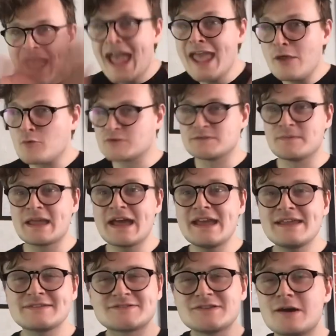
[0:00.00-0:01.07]
Hey, what's up,
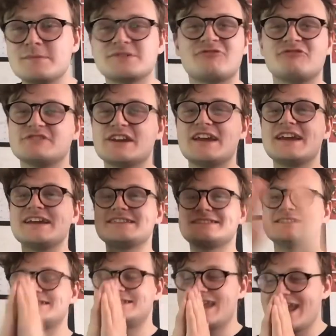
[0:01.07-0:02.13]
guys? Thomas Roger here.
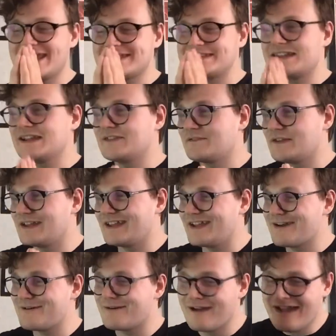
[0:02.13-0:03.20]
Today, in today's
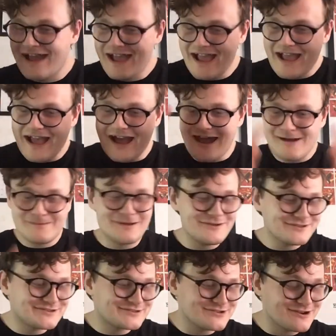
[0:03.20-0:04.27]
video, I'm
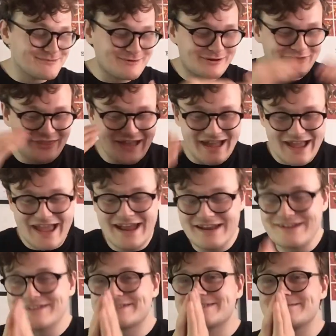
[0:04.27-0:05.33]
going to talk about that Ed
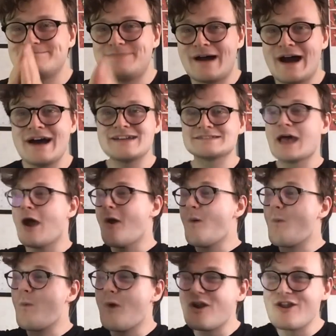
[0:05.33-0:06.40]
has surpassed
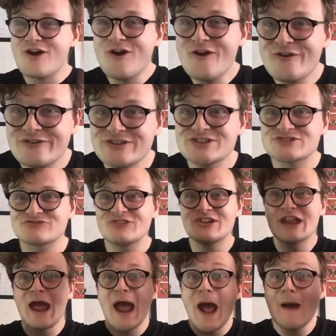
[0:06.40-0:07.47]

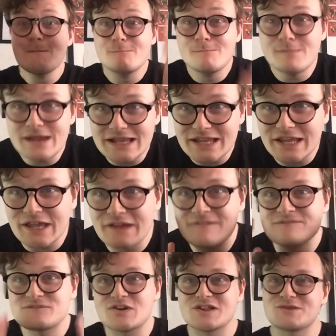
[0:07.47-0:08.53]
100
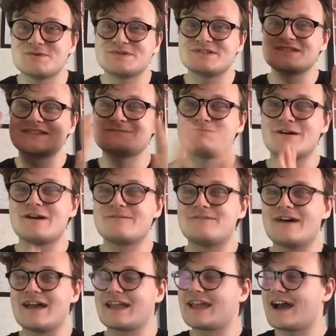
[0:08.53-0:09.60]
million followers on
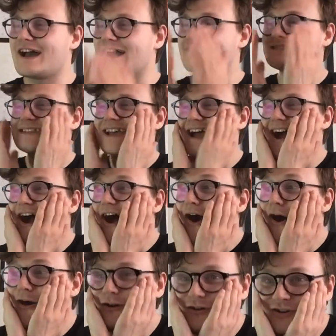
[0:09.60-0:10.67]
Spotify, guys.
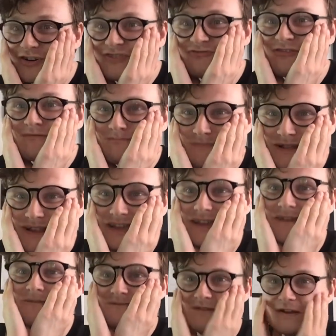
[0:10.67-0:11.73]
100
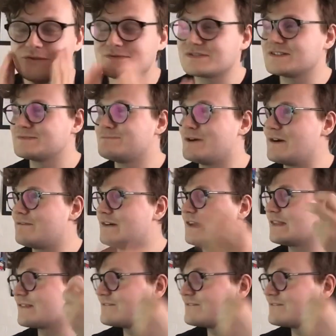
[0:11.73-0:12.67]
million followers on Spotify.